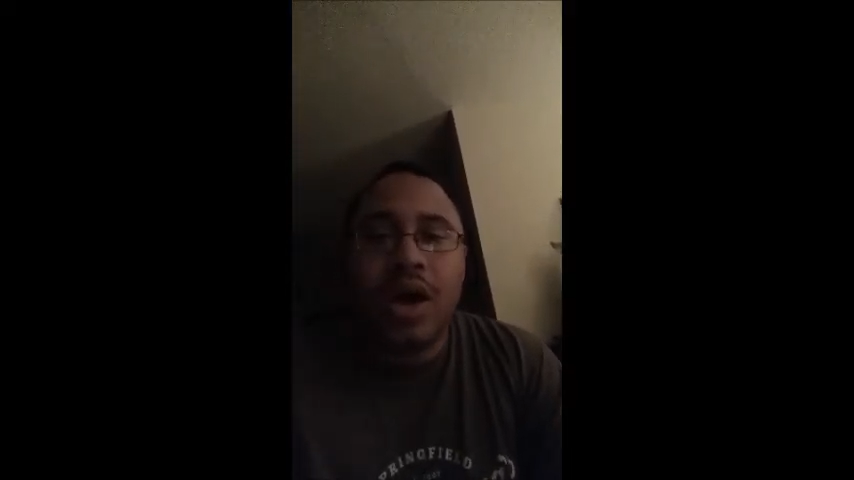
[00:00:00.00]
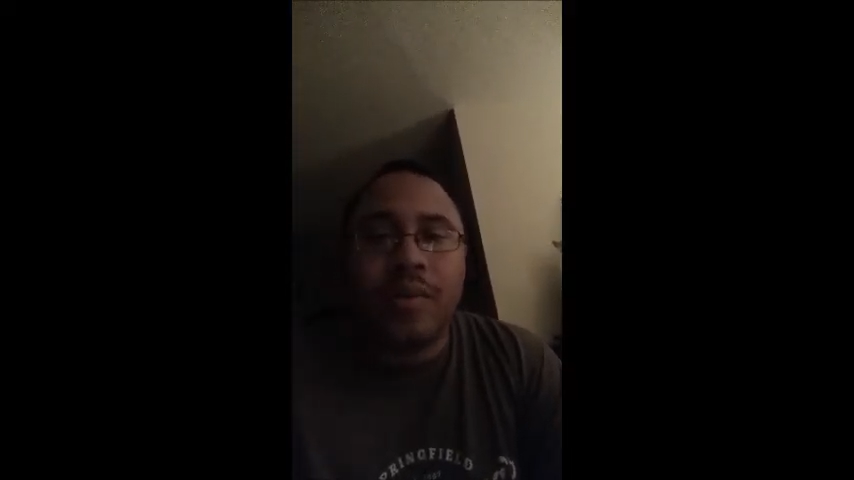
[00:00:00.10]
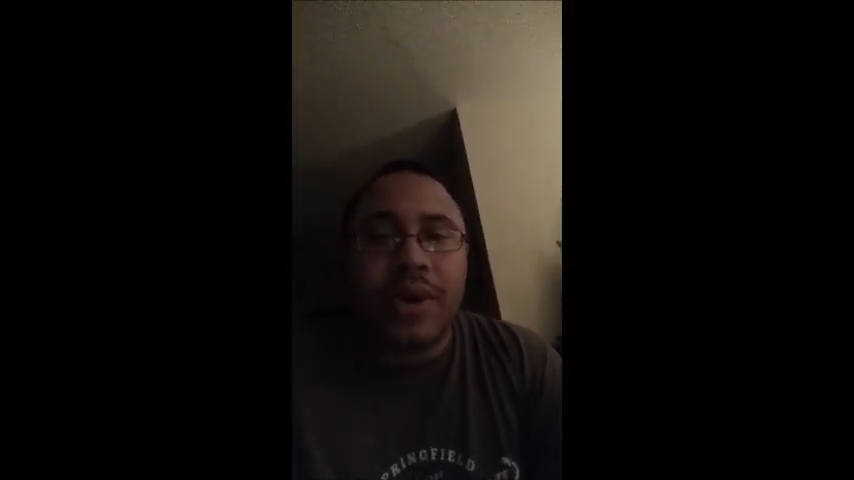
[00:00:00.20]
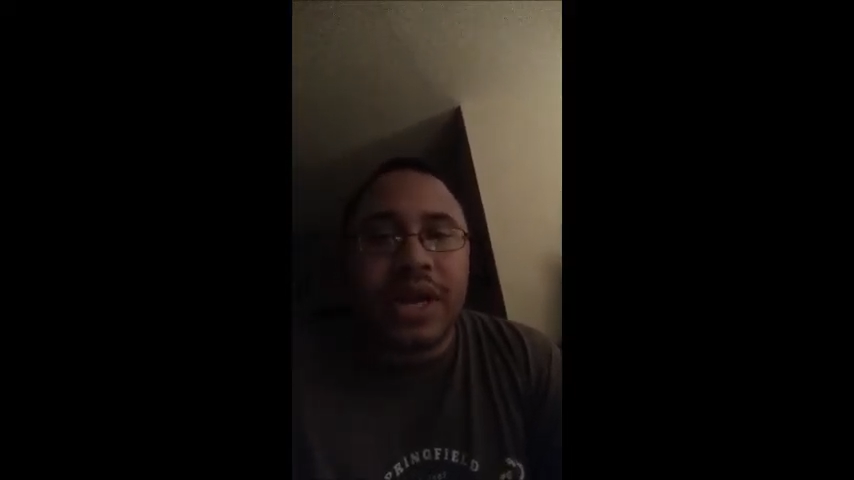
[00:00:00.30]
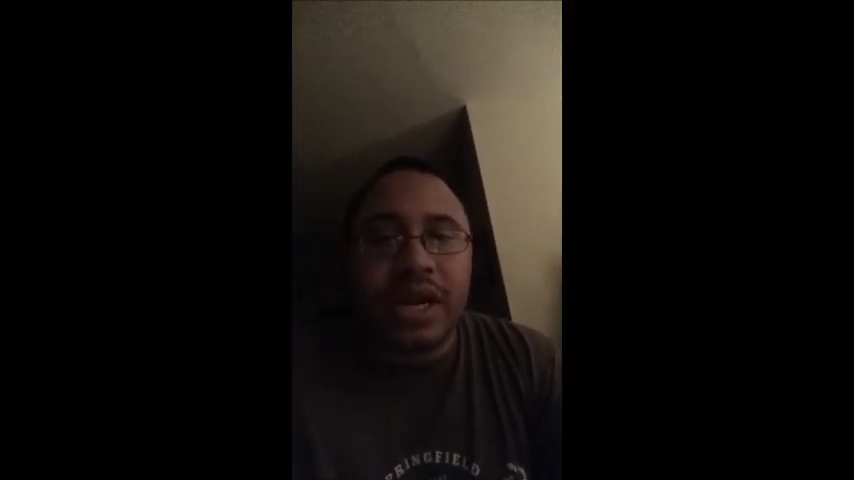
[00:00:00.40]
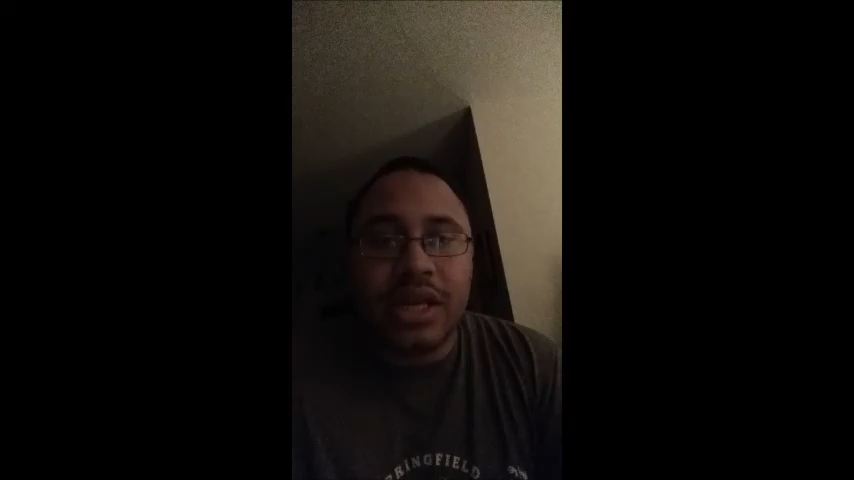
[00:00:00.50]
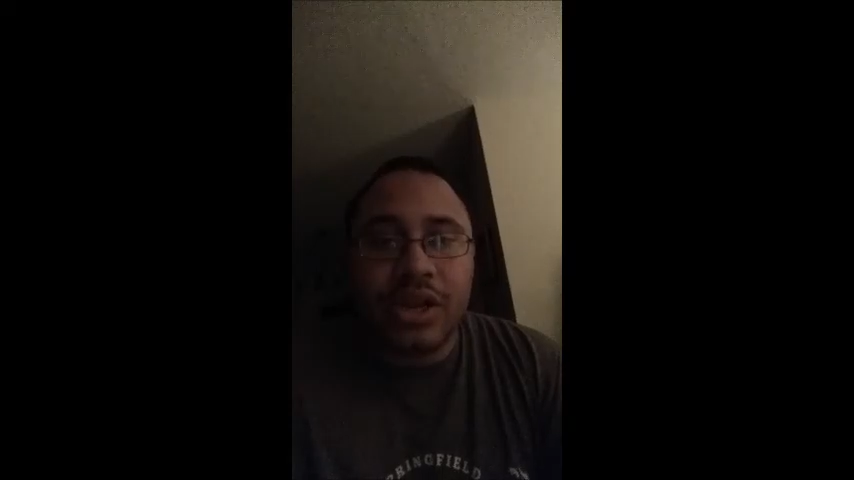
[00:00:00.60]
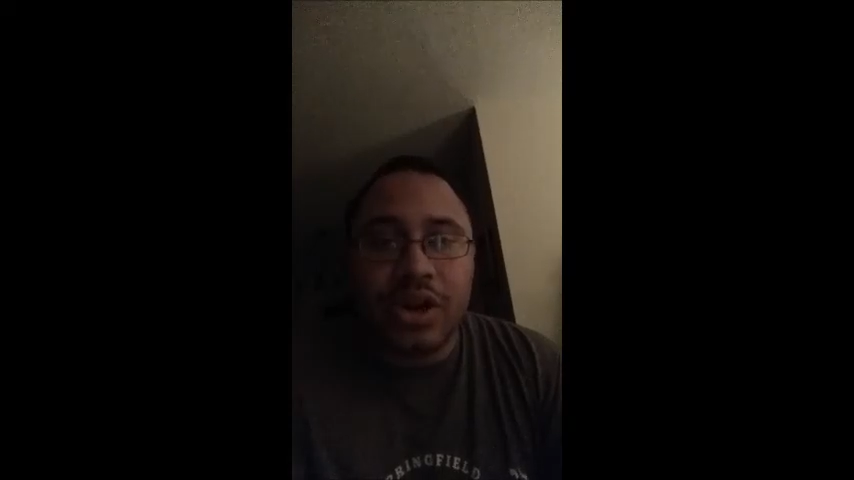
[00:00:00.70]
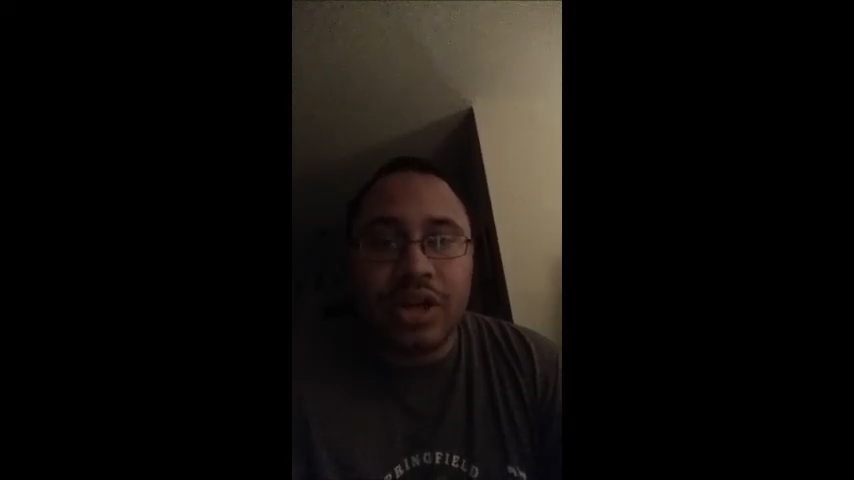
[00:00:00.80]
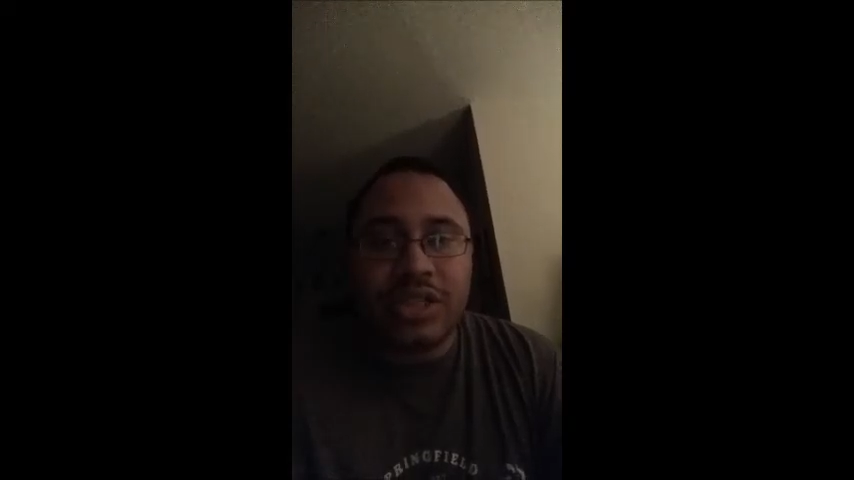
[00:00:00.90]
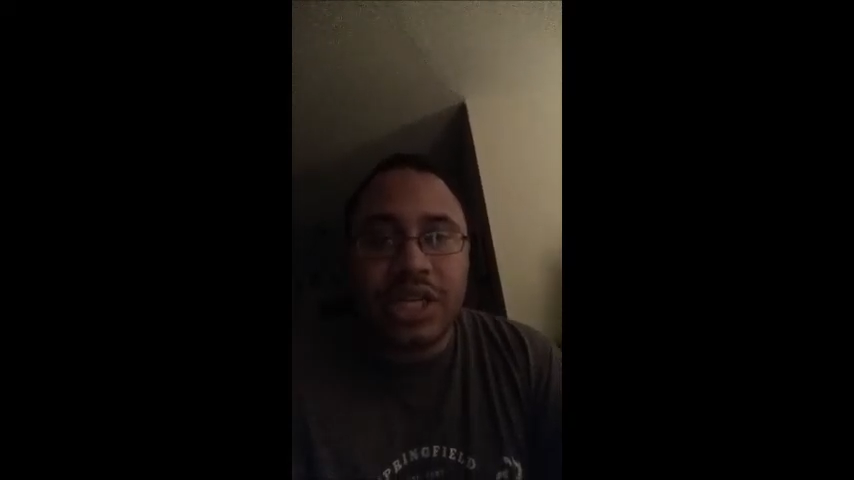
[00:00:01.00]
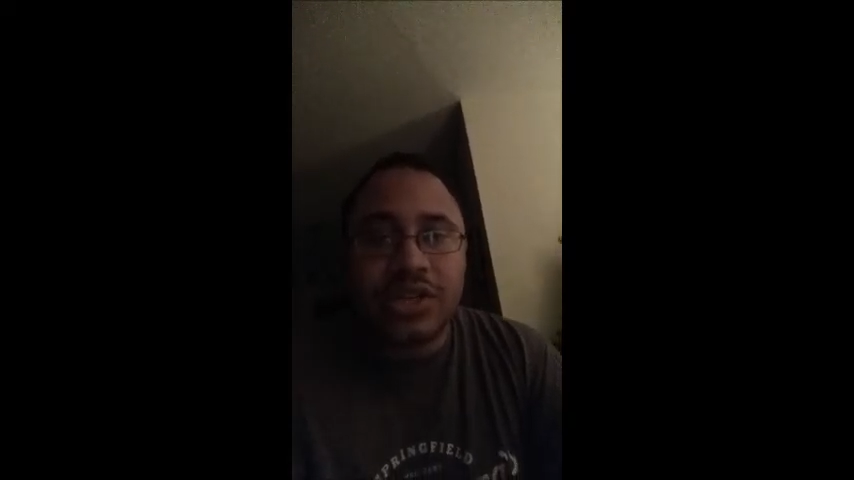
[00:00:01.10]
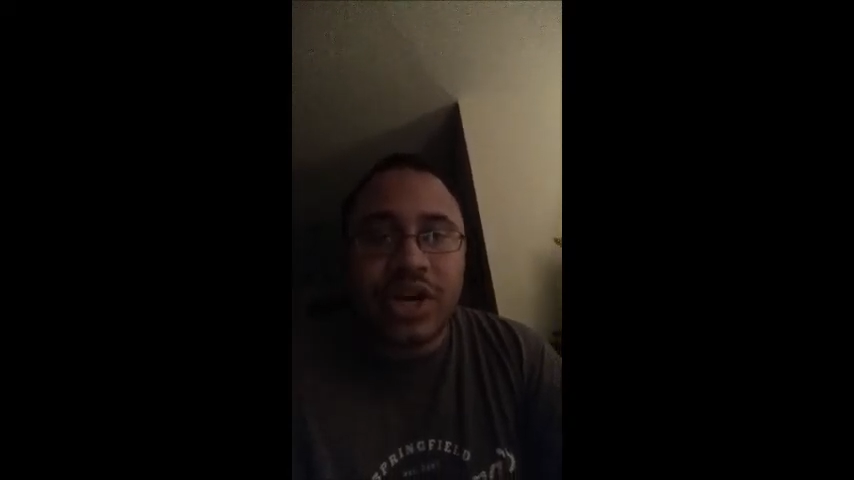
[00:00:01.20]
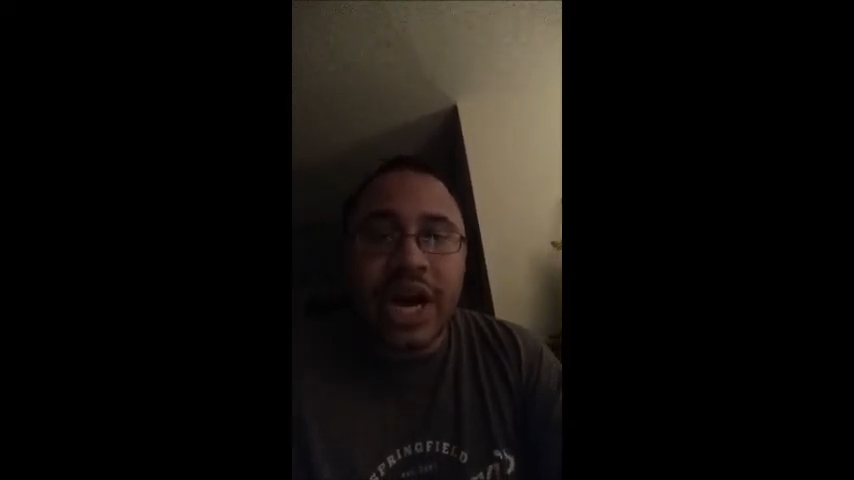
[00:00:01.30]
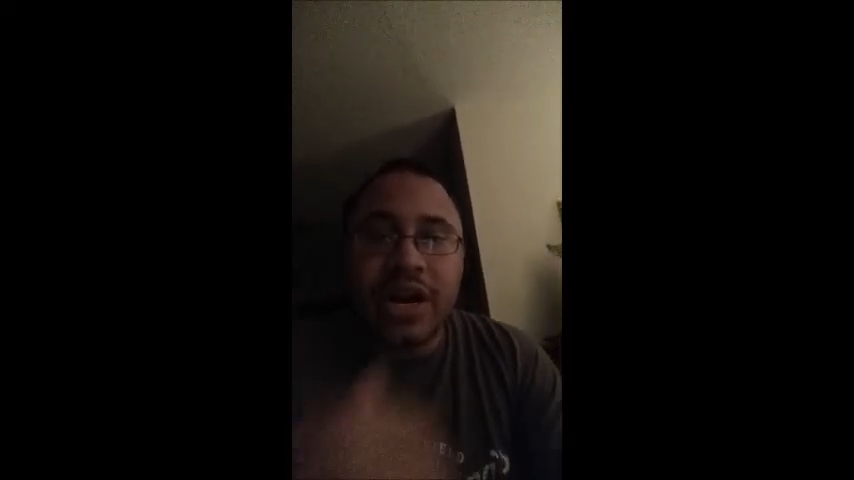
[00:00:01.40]
I mean, you know, is he
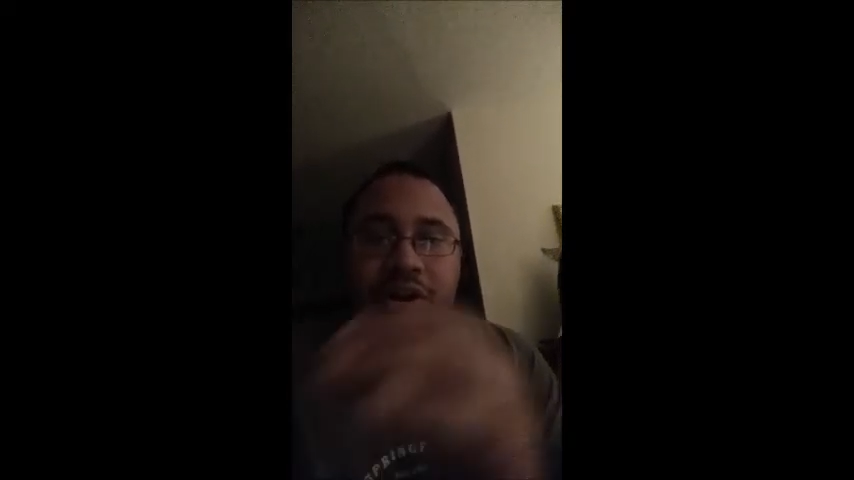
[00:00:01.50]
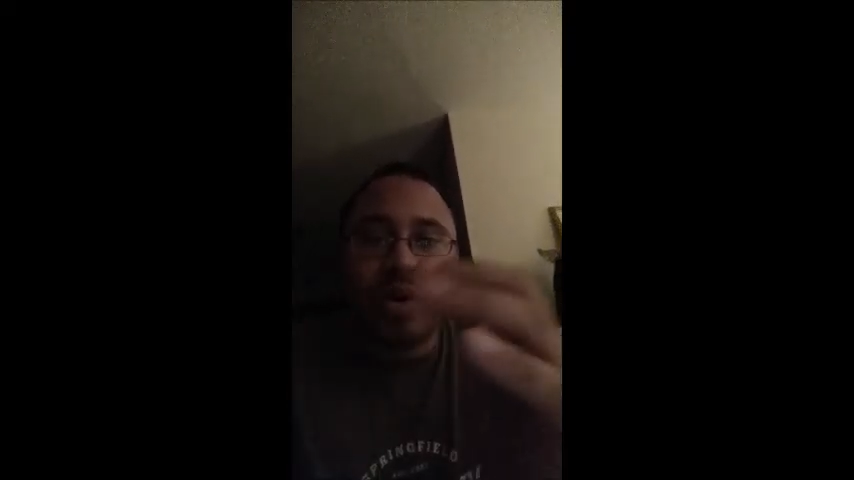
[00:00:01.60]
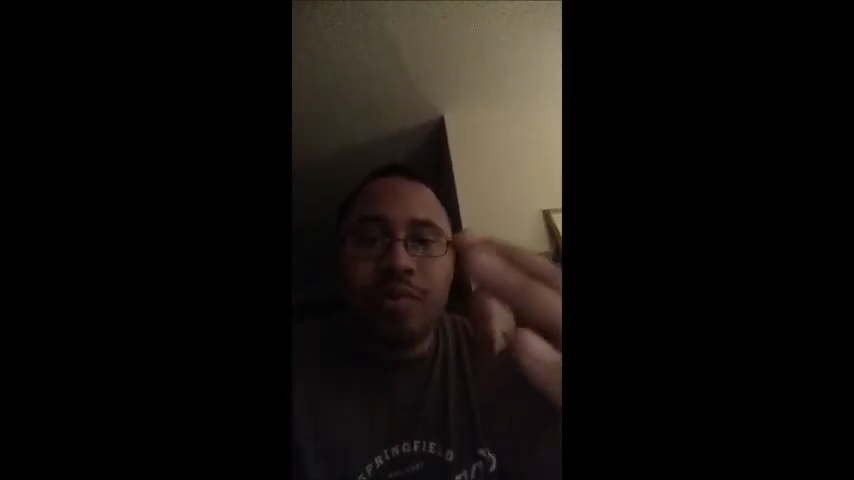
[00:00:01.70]
trying to